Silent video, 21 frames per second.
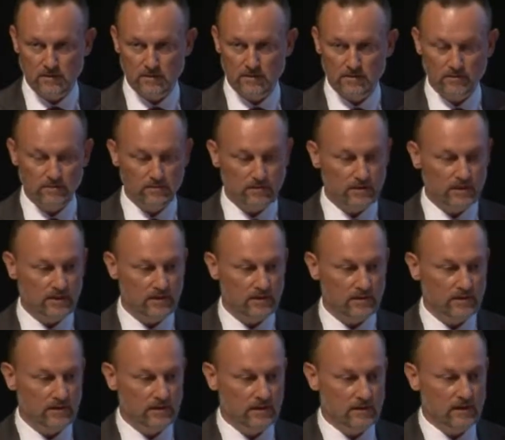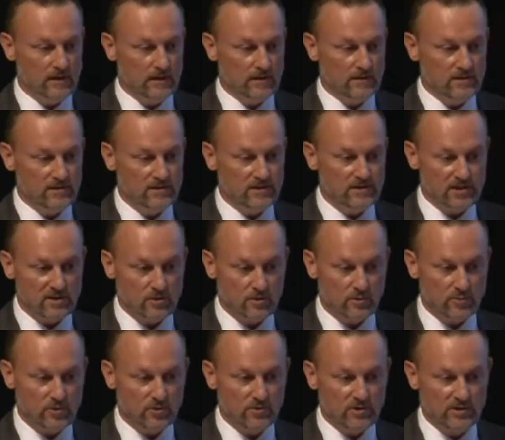Okay? This is the
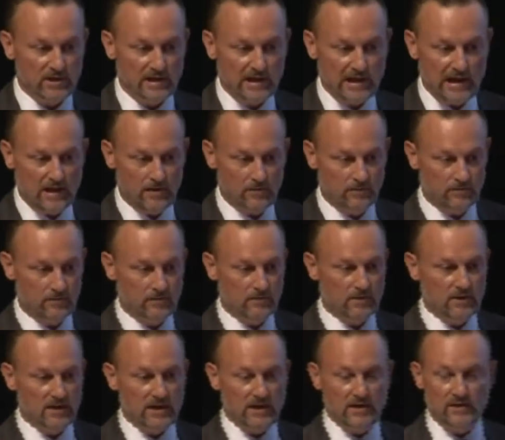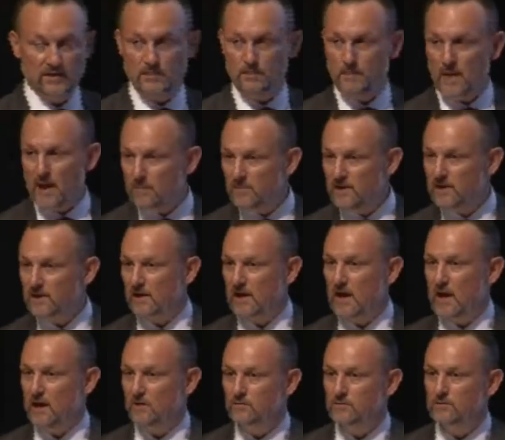community cloud. The public
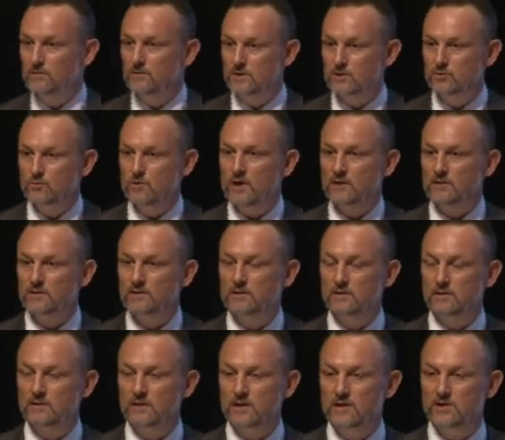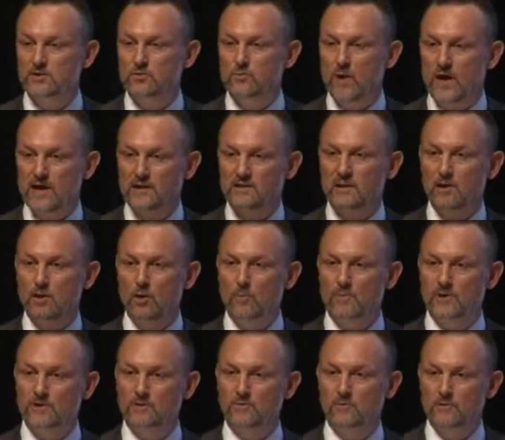cloud is what is widely
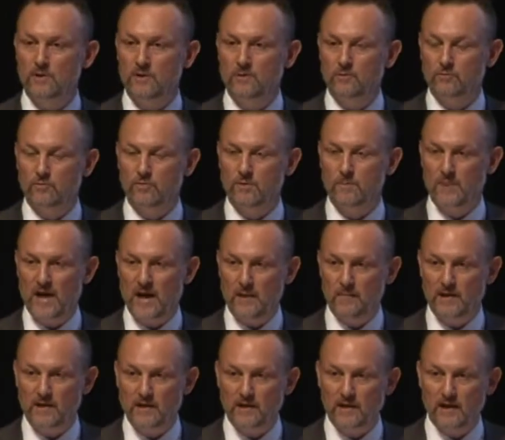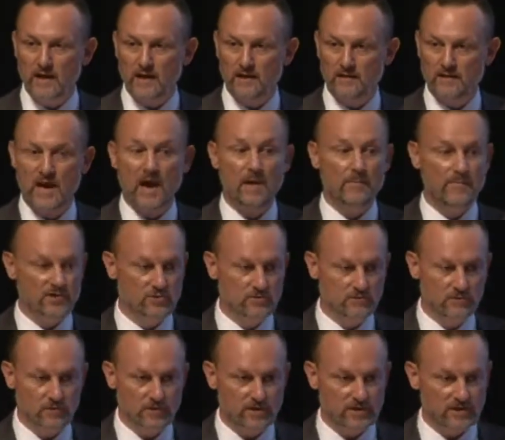open to the public, like the Amazon,
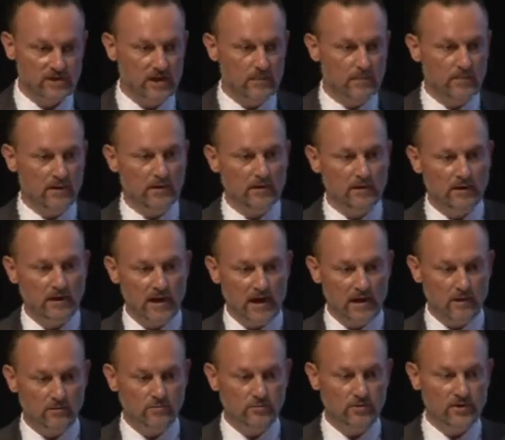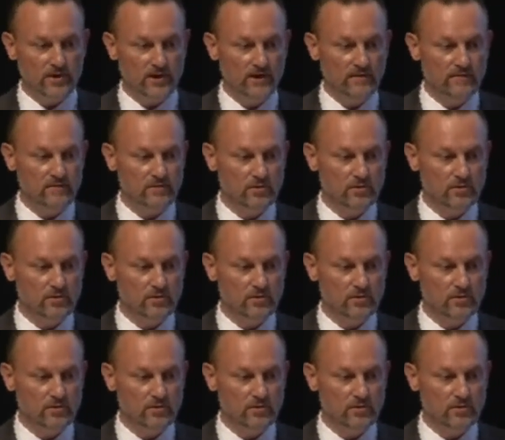for example, cloud we have.